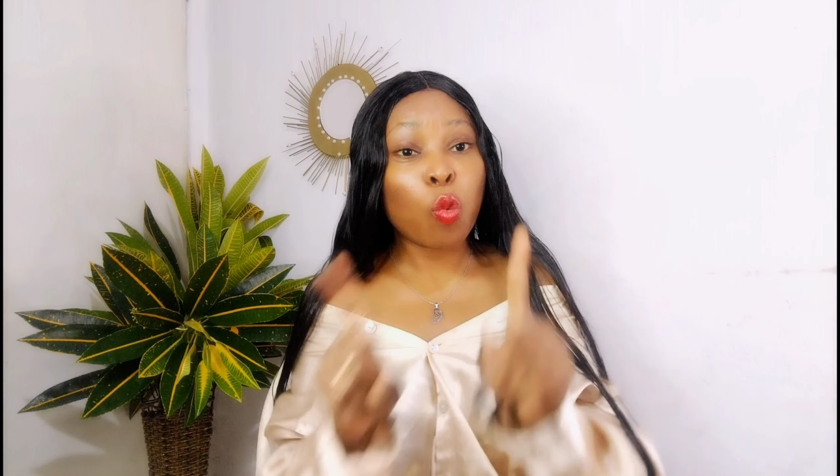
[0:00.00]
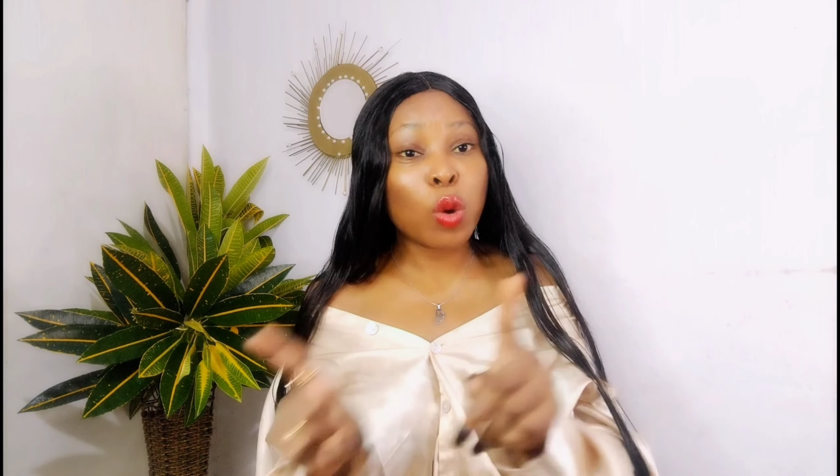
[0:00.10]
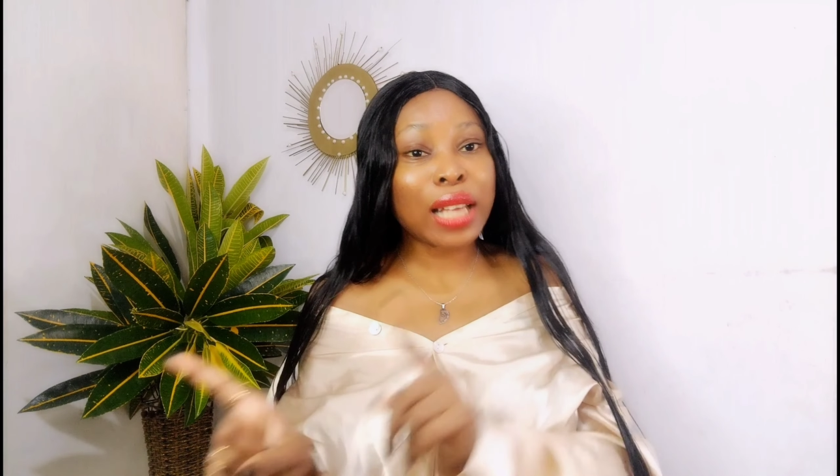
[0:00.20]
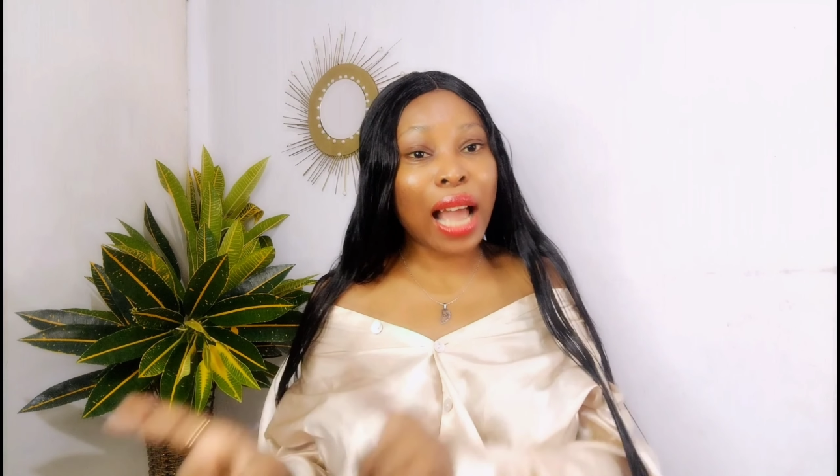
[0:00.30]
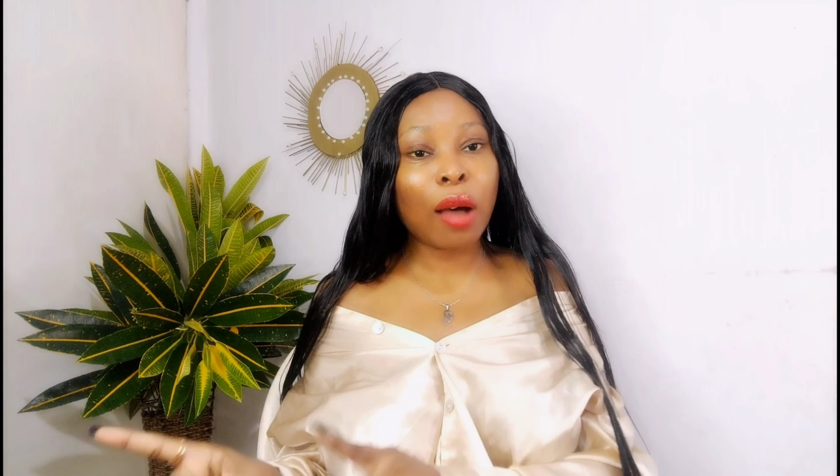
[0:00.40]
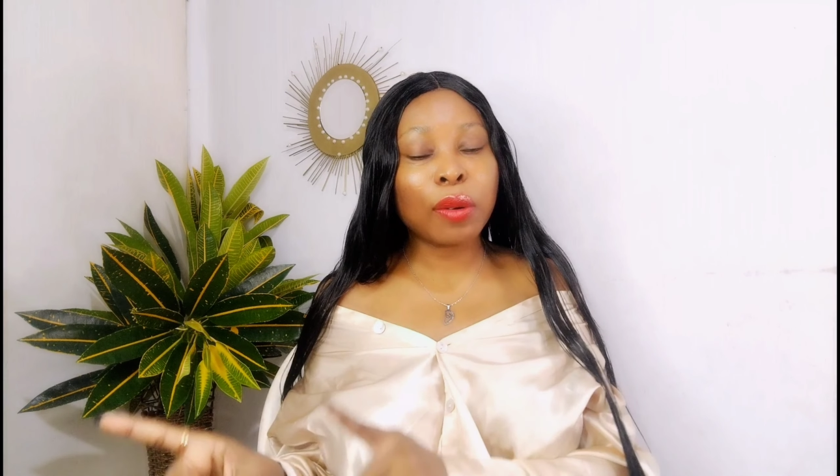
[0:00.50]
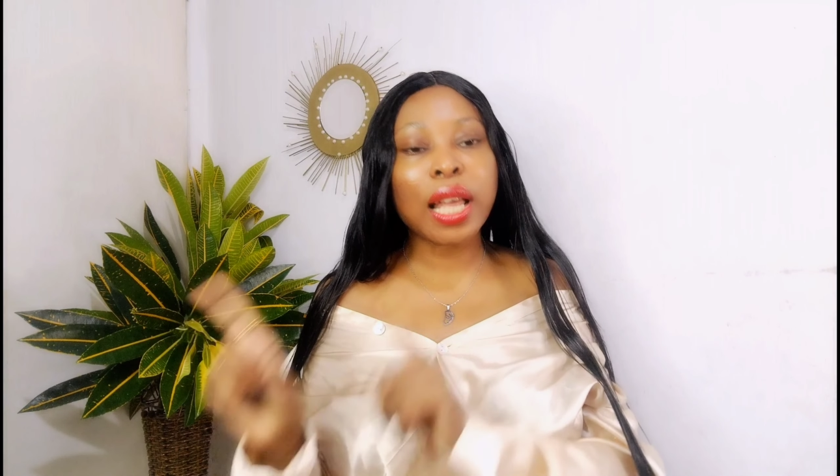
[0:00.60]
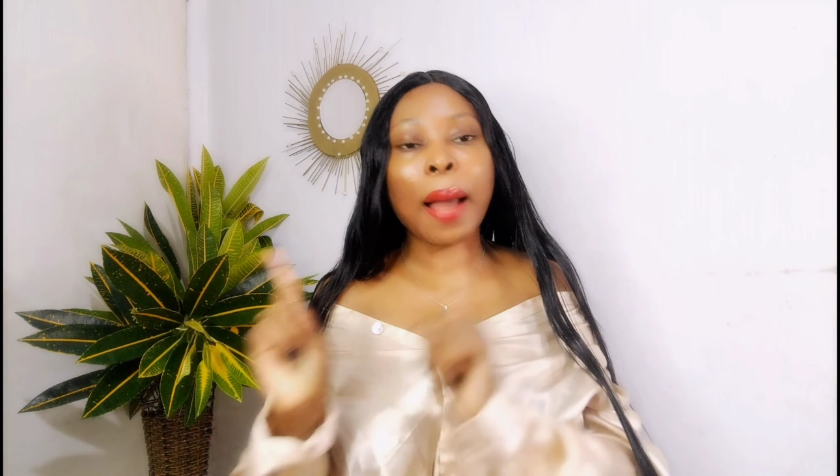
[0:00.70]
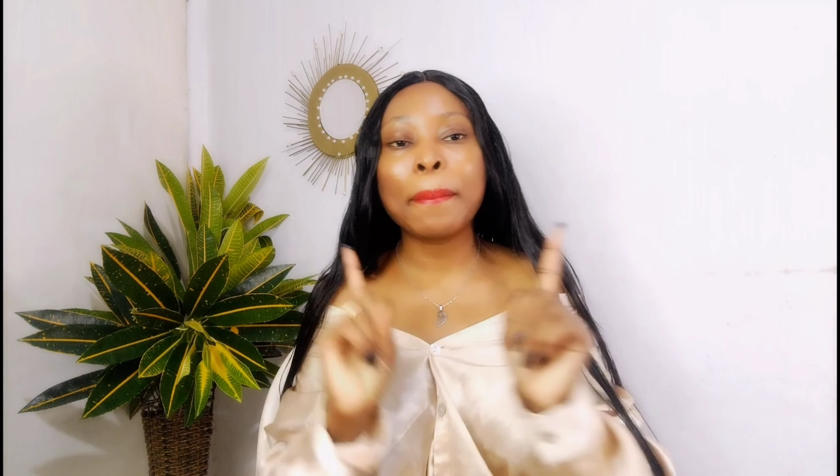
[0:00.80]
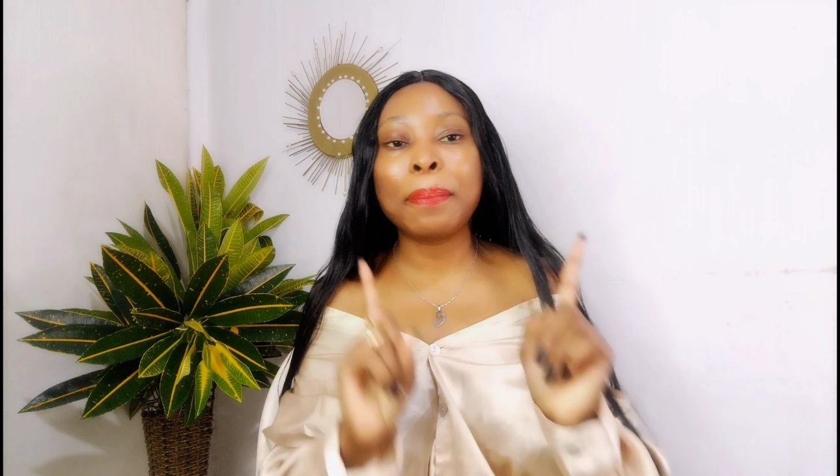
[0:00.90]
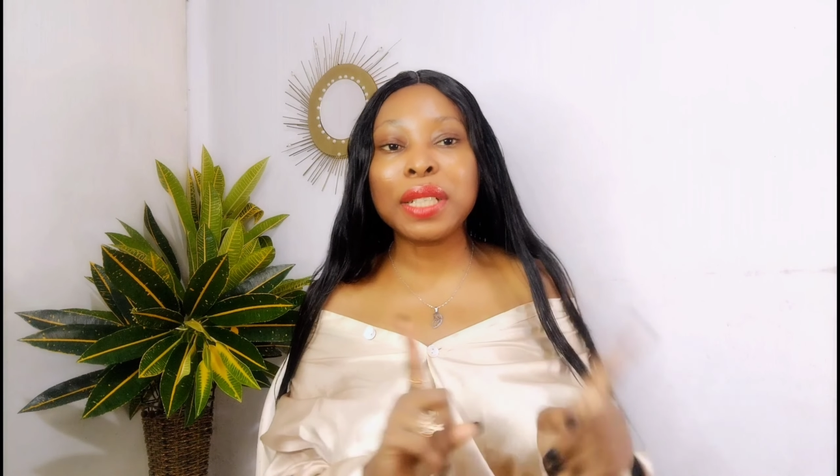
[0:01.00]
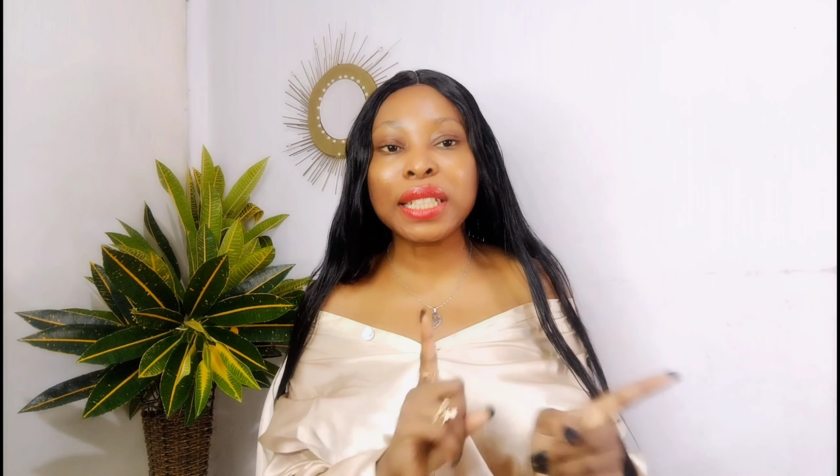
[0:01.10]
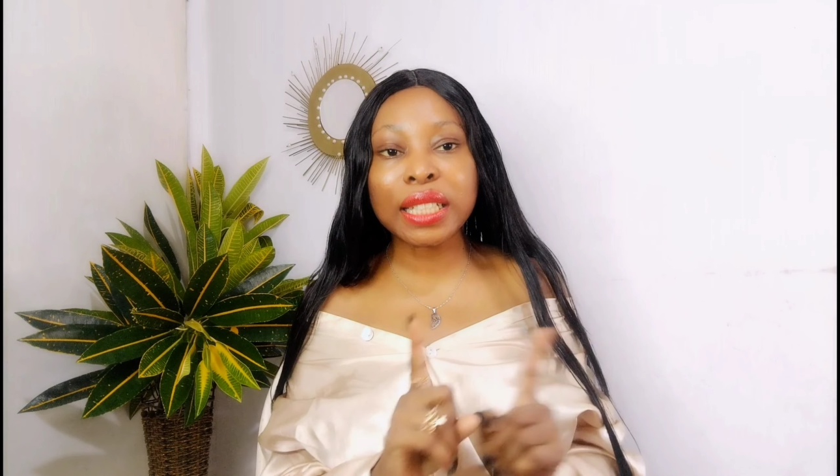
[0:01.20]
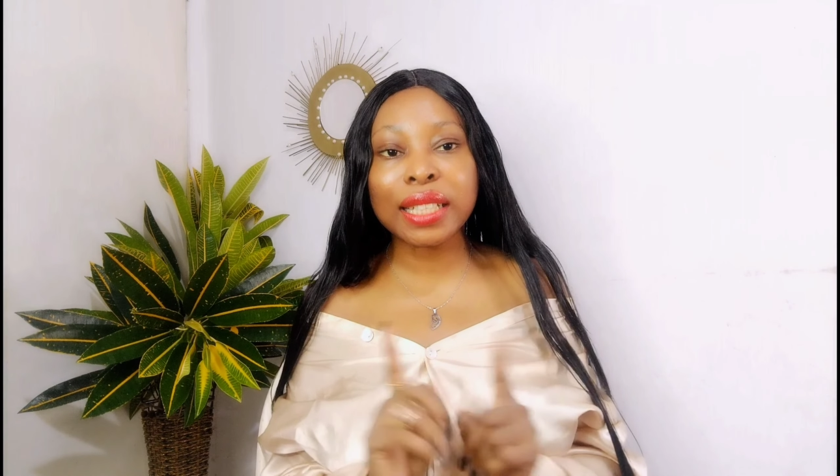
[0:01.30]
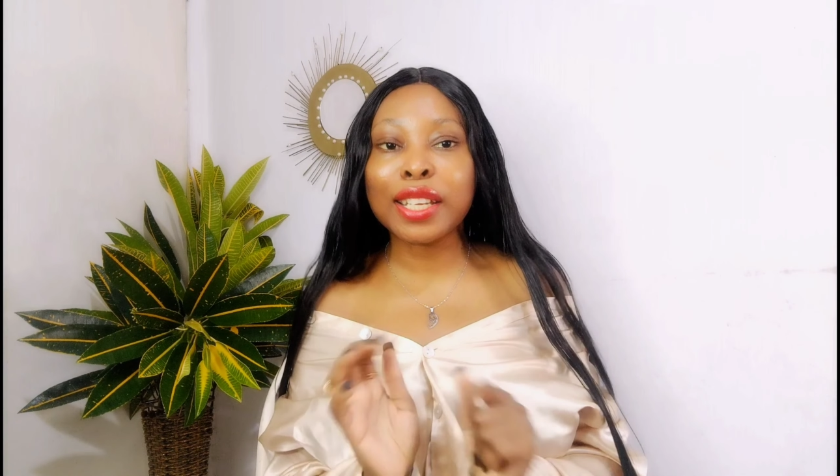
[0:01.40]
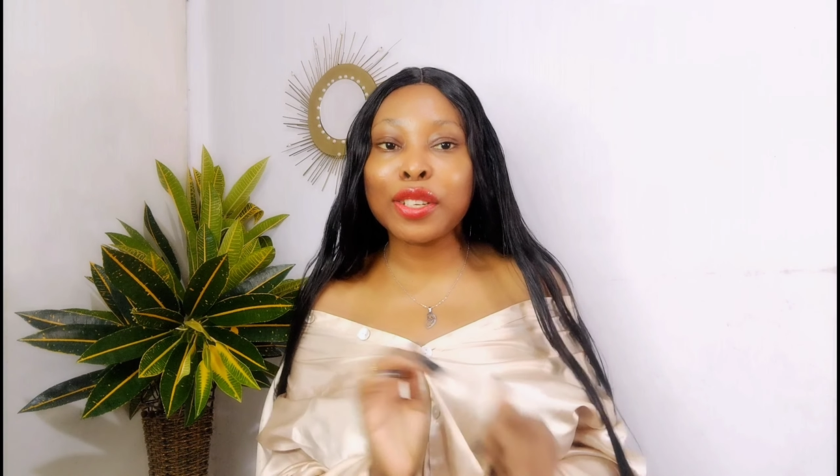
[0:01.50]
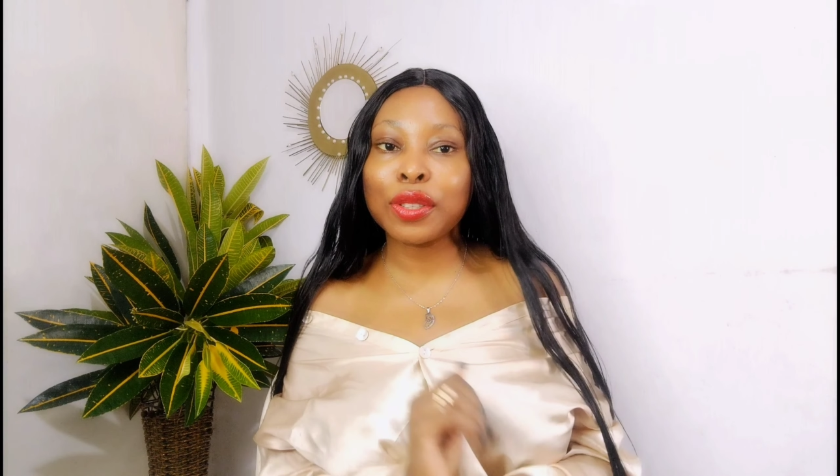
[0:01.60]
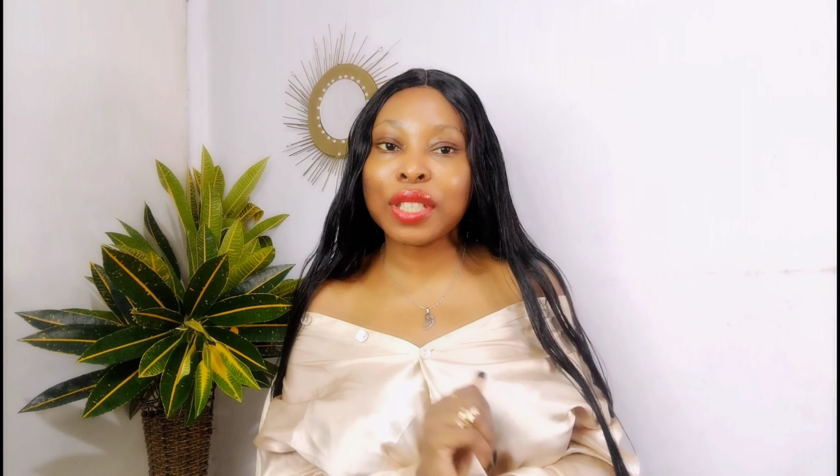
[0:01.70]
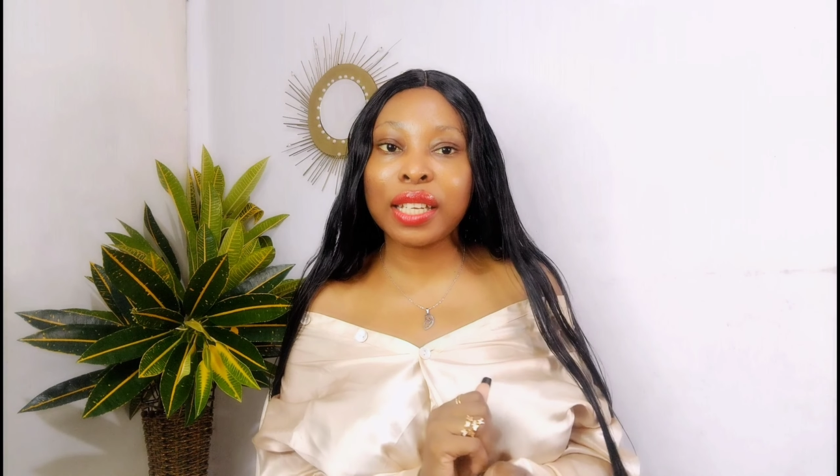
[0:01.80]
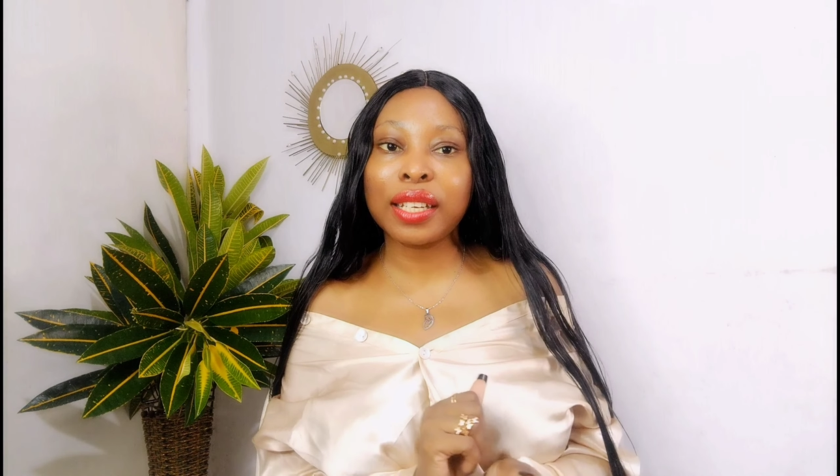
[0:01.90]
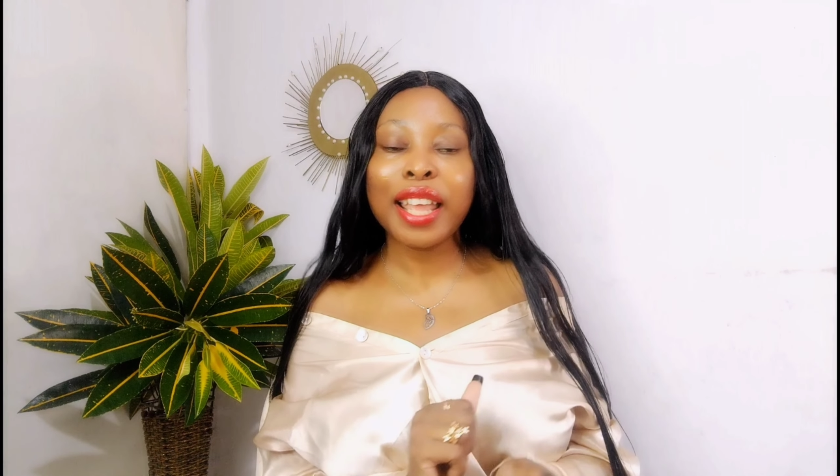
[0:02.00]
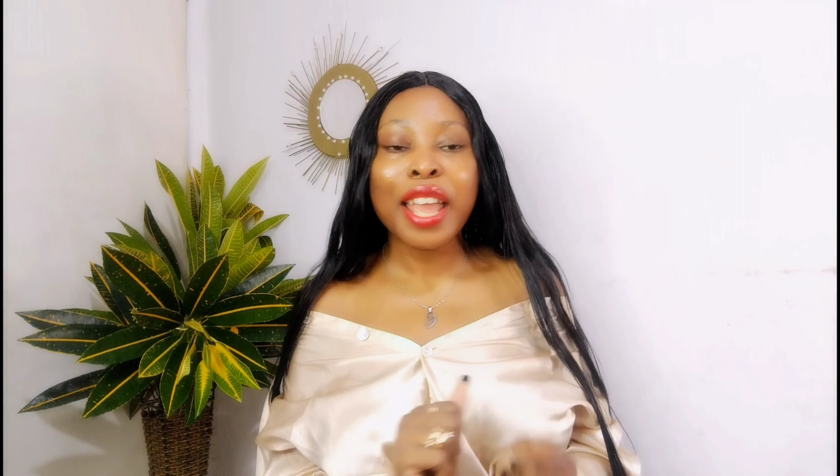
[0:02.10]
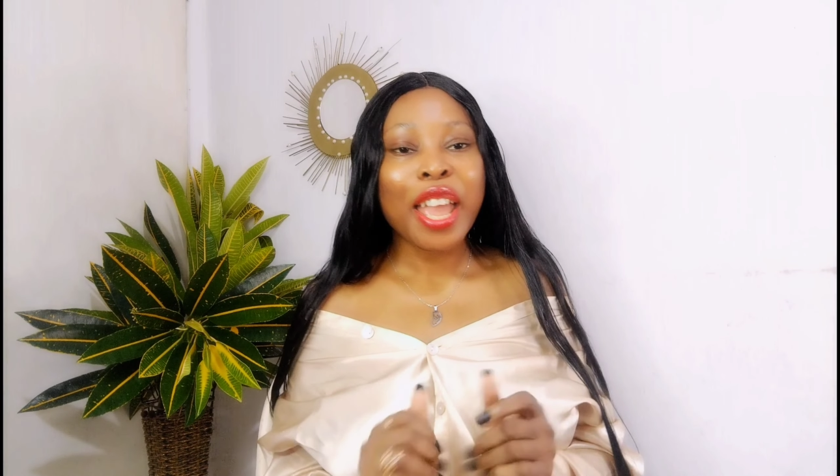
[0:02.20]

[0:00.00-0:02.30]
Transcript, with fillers: without bleaching your skin.